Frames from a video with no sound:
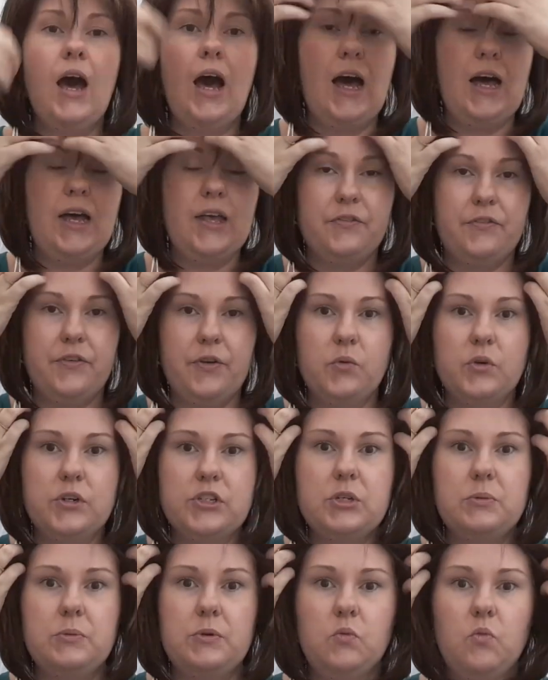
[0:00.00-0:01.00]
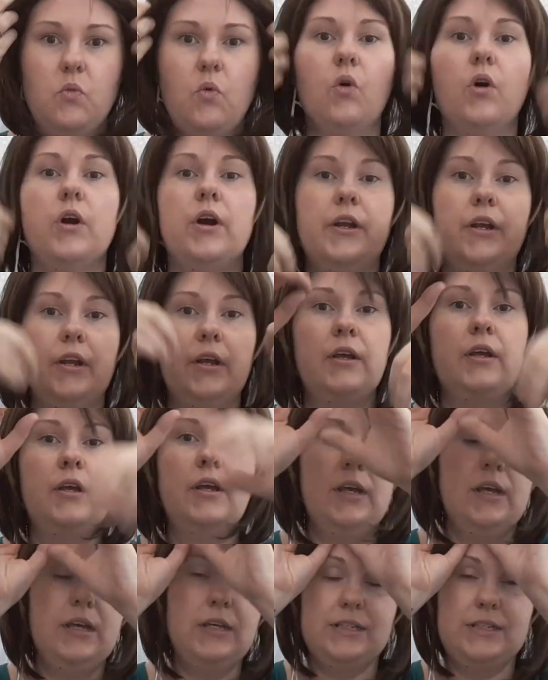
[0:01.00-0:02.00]
if it were to be worn
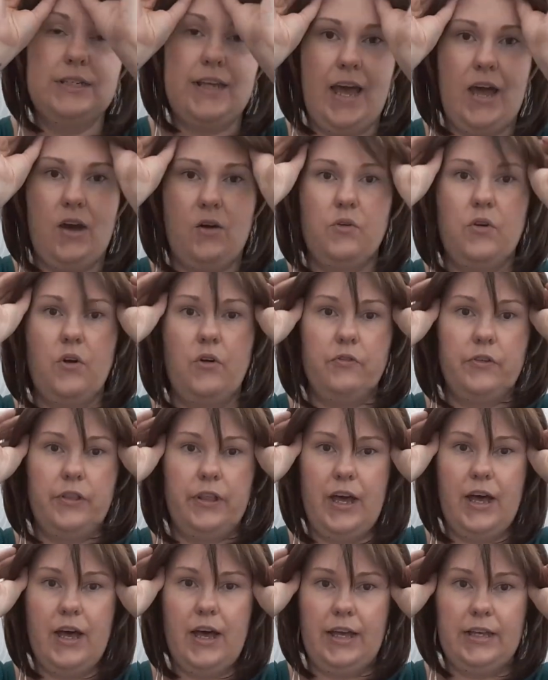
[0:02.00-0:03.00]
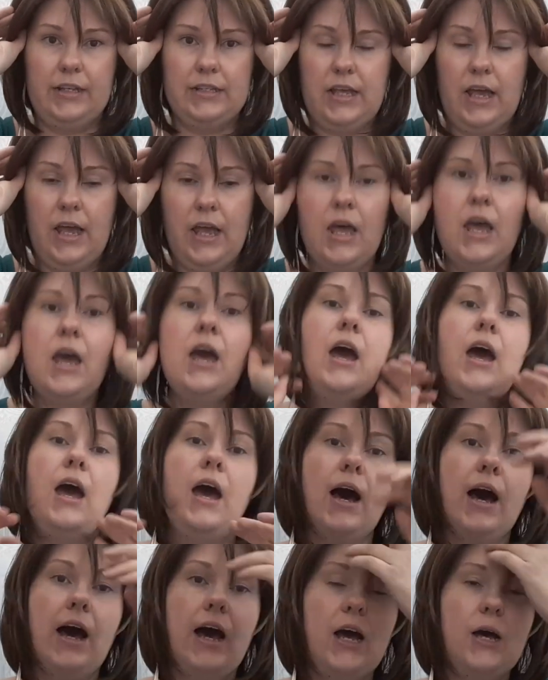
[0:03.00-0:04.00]
down over the eyes.
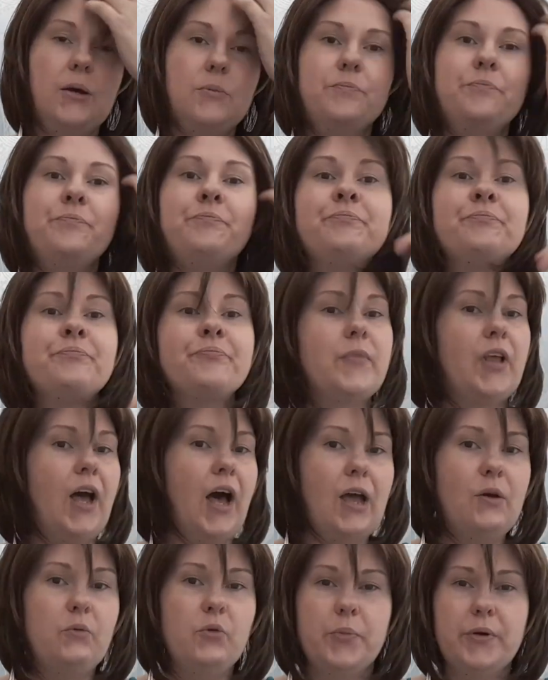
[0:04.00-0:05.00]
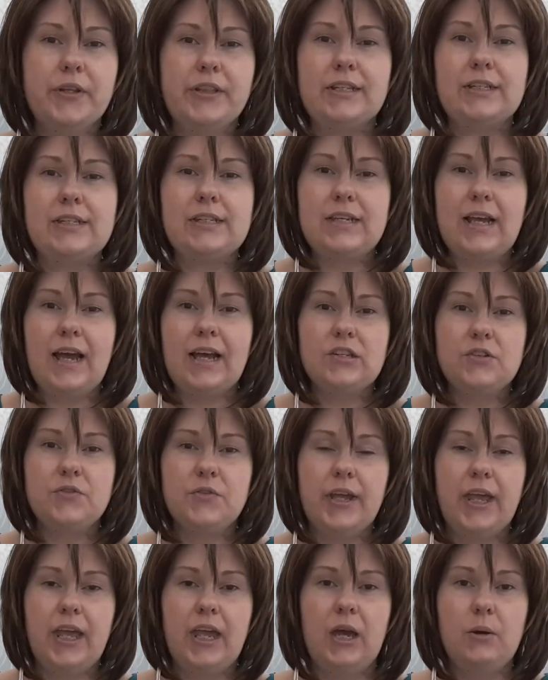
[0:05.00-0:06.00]
I will put the stats for
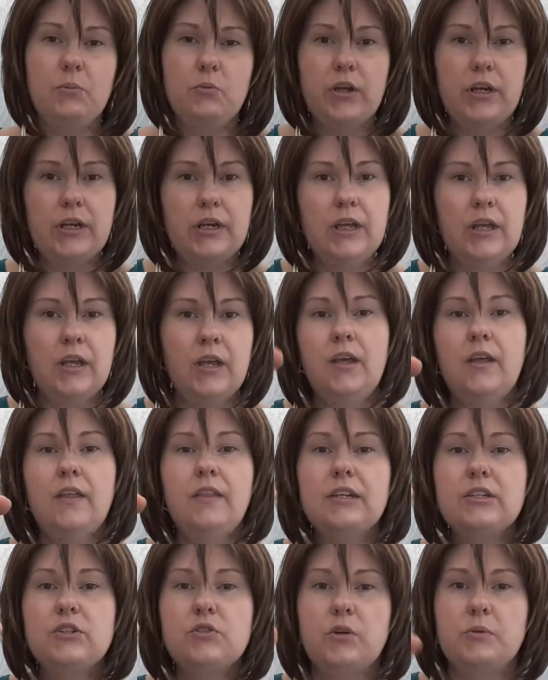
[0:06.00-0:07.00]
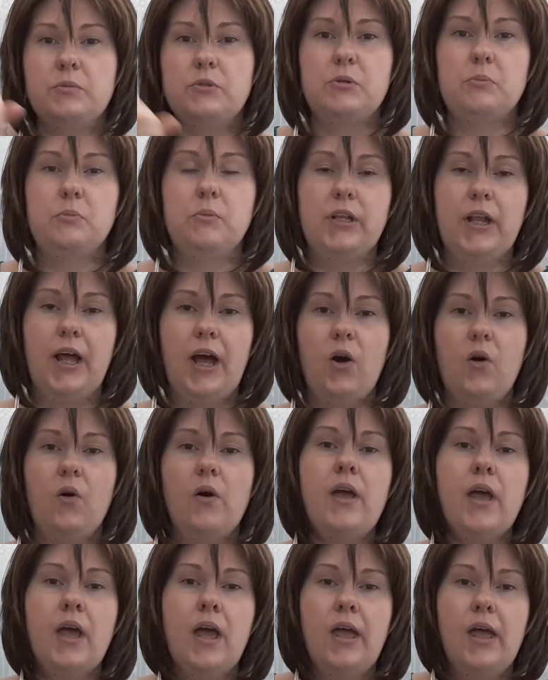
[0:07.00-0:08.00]
Cameron in the description below,
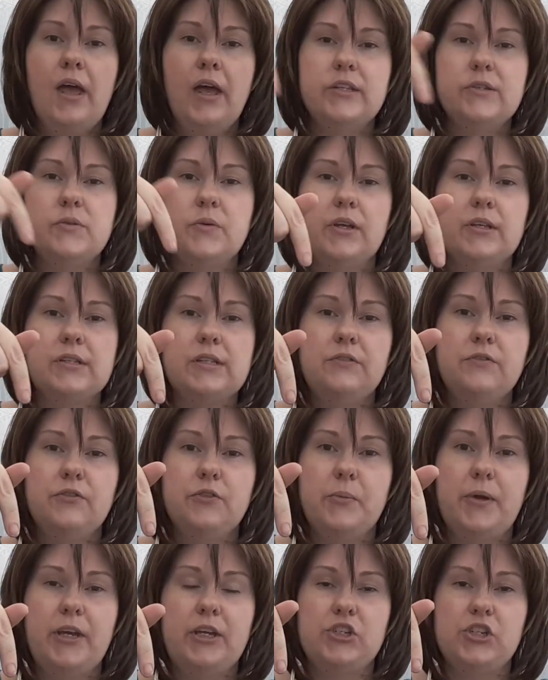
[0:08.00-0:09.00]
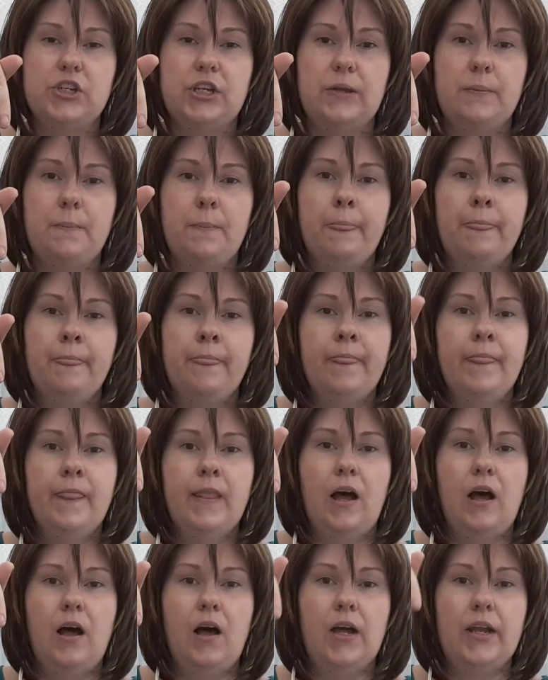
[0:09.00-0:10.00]
as well as information
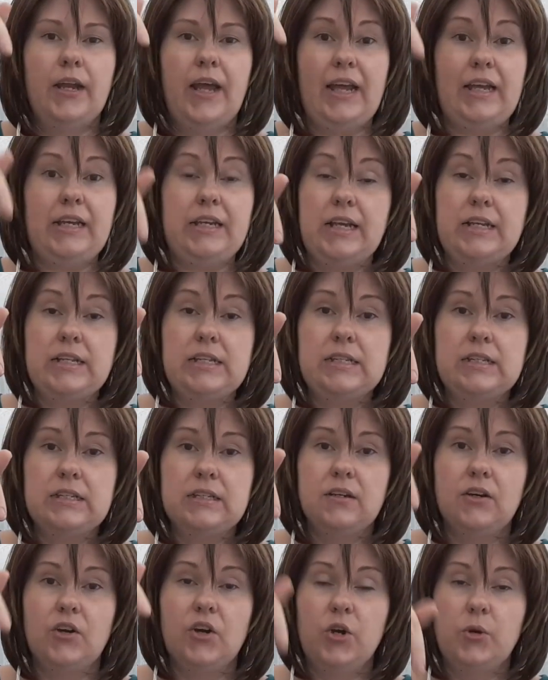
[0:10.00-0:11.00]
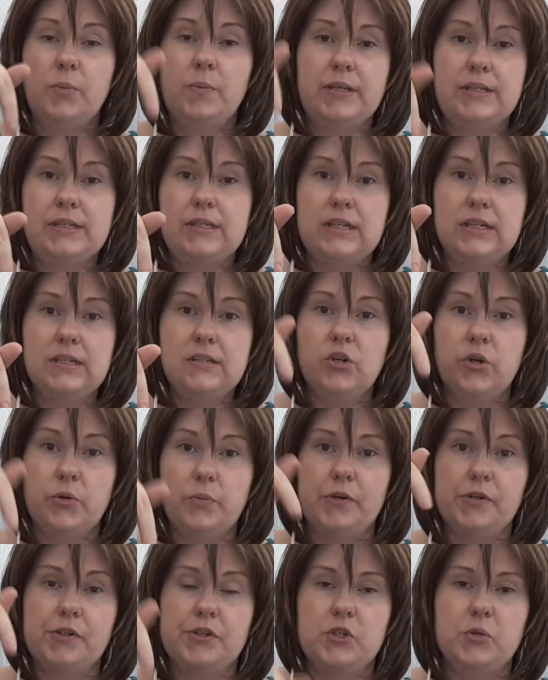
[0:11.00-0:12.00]
on Ines, her business, her
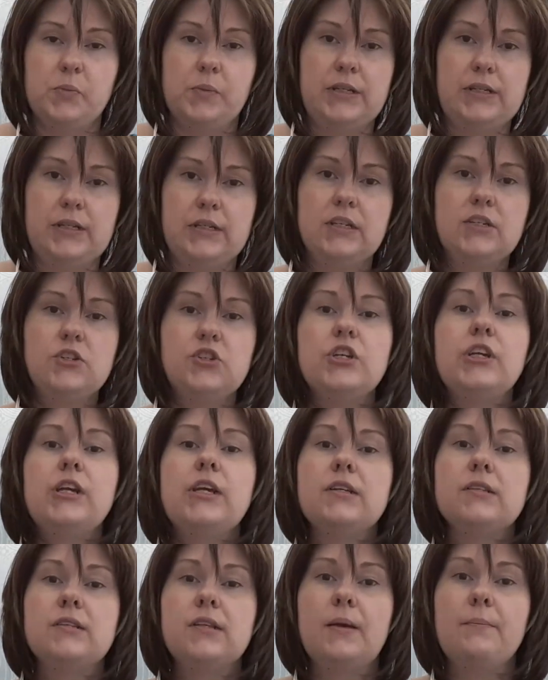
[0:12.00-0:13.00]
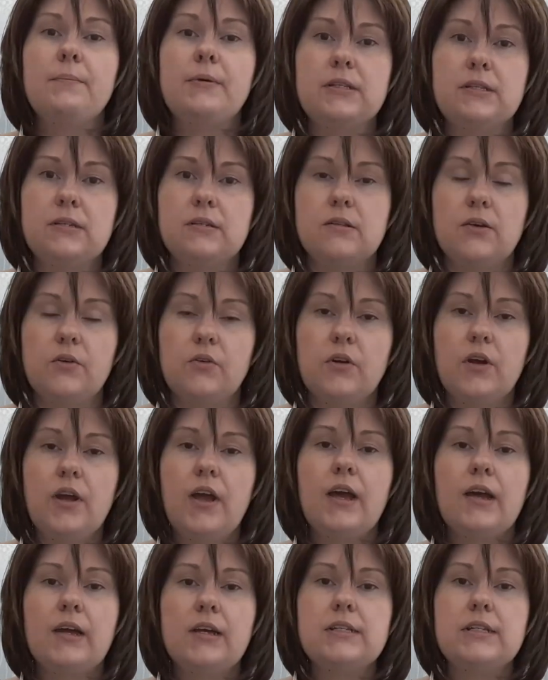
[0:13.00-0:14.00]
personal business. She is a business owner,
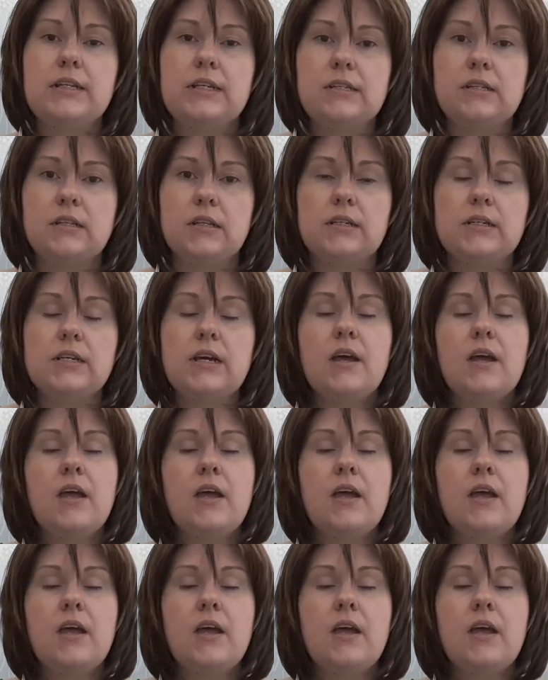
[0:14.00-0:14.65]
as is Linda.